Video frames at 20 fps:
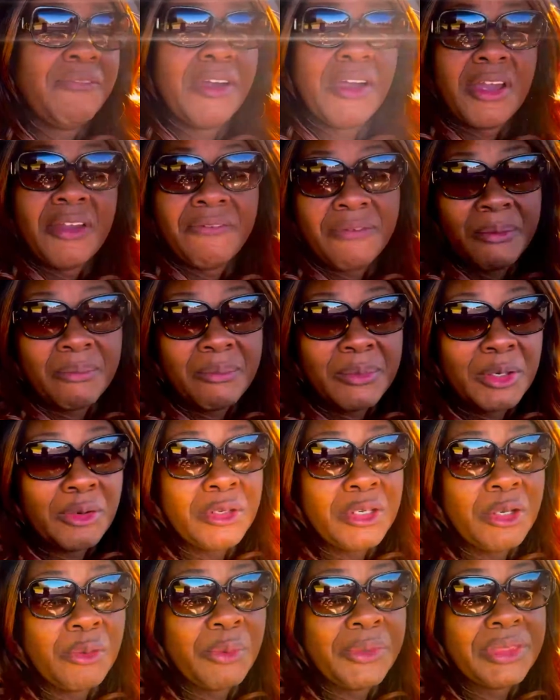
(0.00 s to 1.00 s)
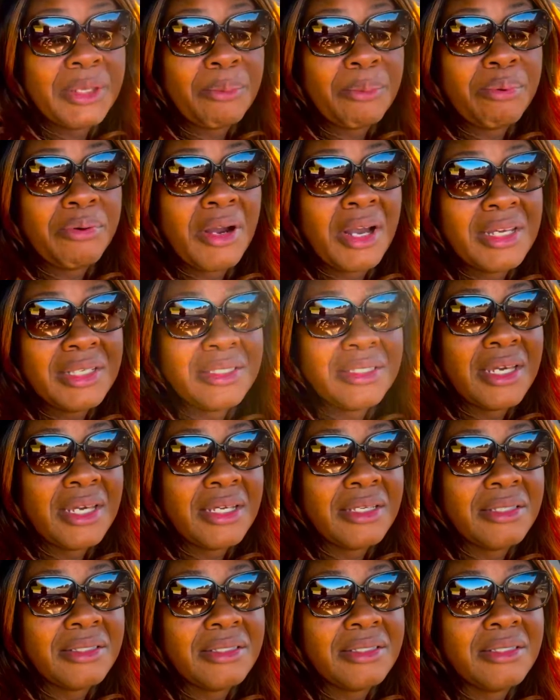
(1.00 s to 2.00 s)
familiar with the
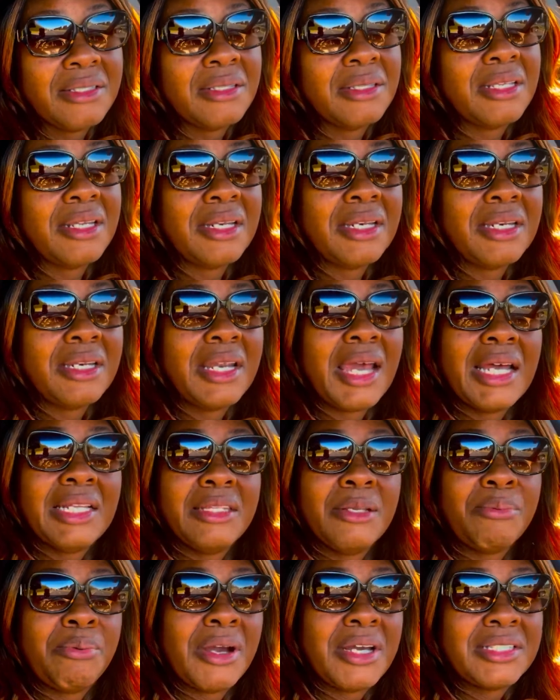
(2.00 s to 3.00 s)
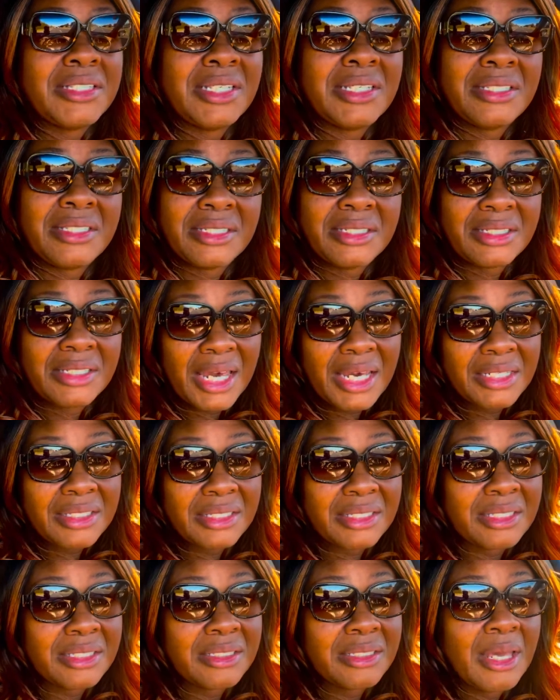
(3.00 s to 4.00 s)
process. Not the process in
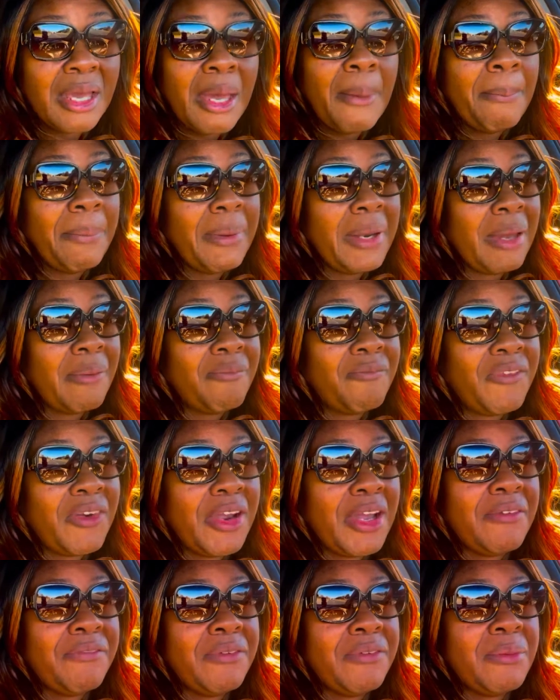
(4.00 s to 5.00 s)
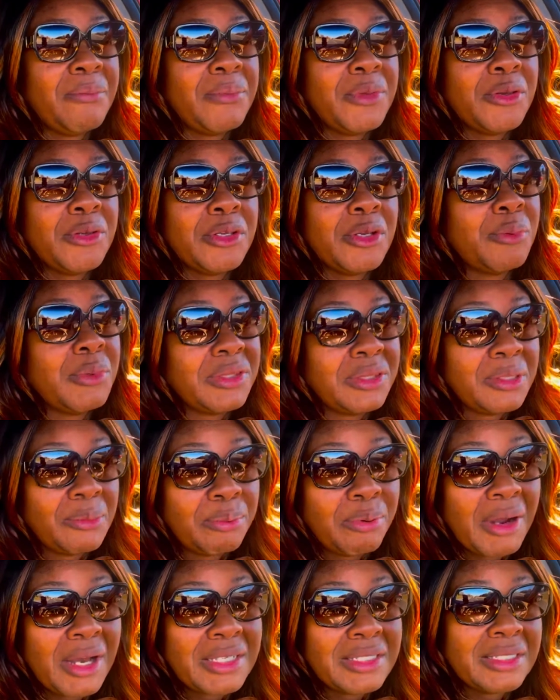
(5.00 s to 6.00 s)
Texas, but I'm very familiar with the
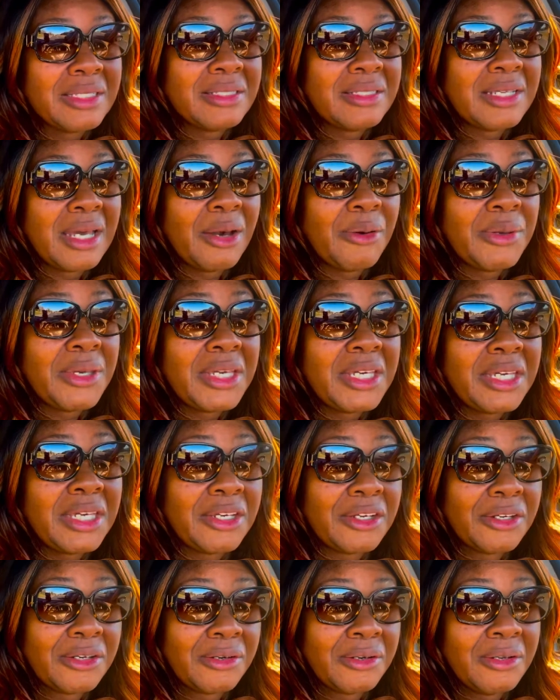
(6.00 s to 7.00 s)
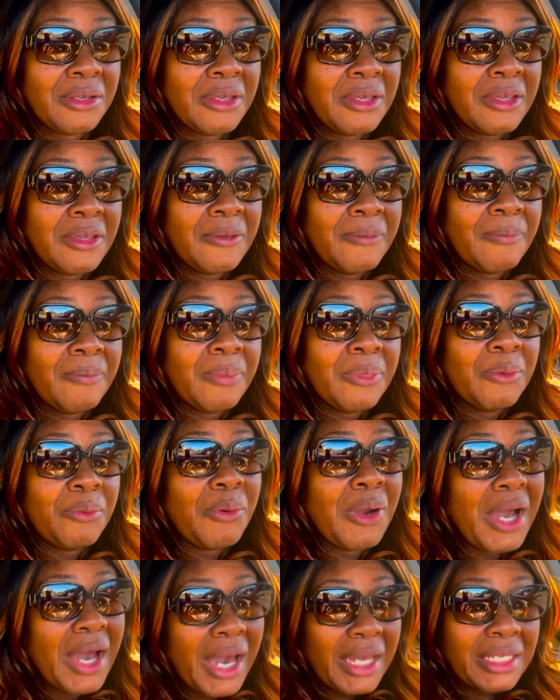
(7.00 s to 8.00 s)
process out here
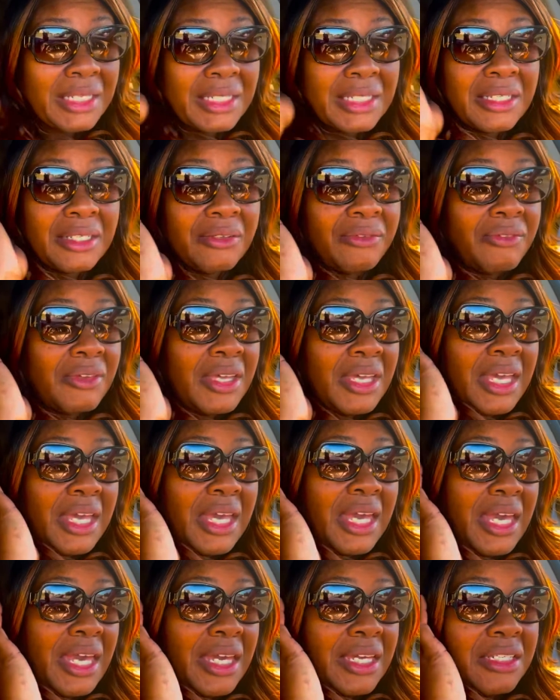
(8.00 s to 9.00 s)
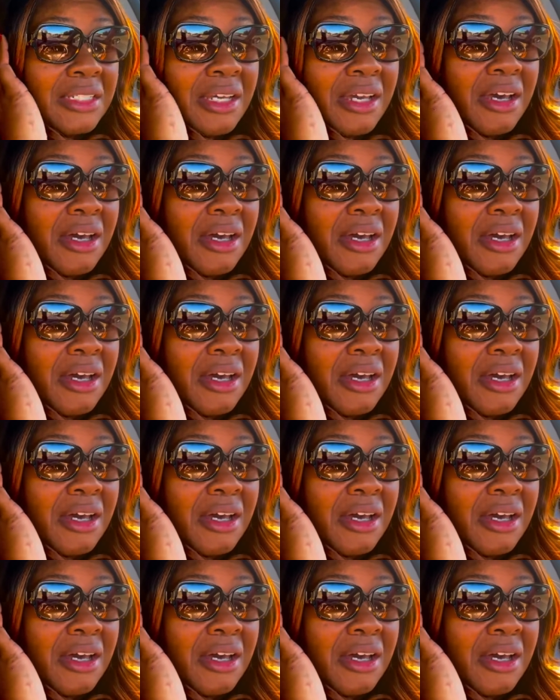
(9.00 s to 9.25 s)
where I live. And